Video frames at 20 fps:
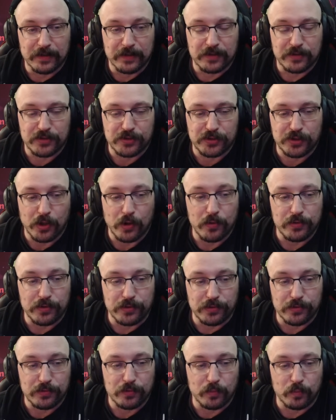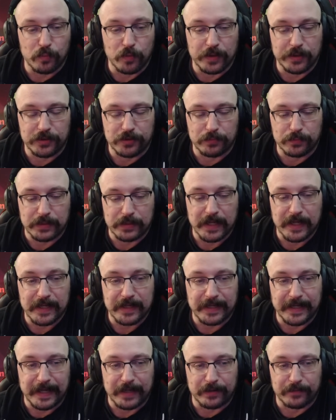show you what you got
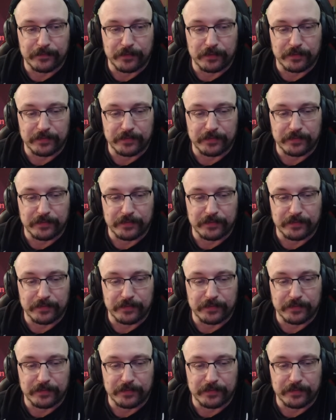out of all